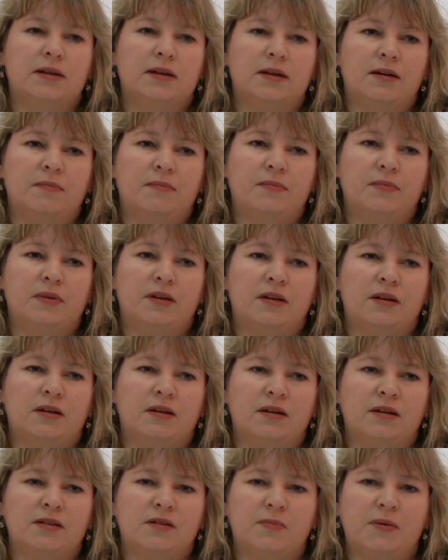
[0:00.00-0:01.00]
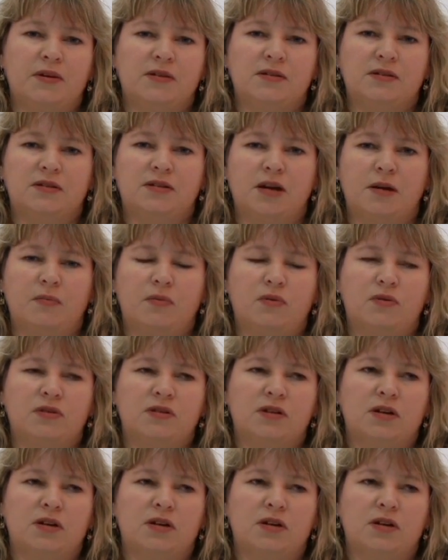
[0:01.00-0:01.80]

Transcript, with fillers: um, as opposed to type 1 or